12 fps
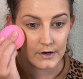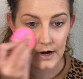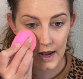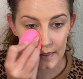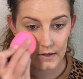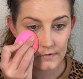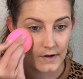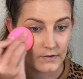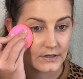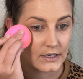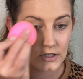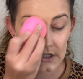and the
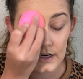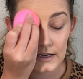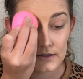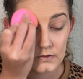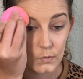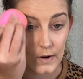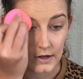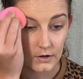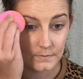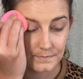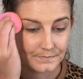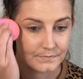foundation as
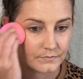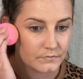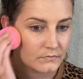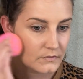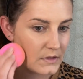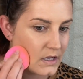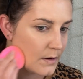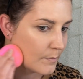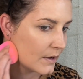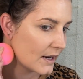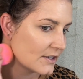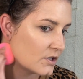well,
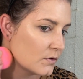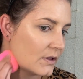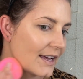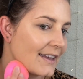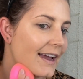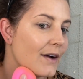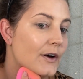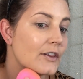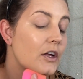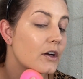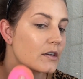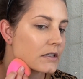but I do like how it
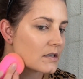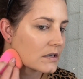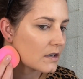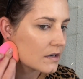looks.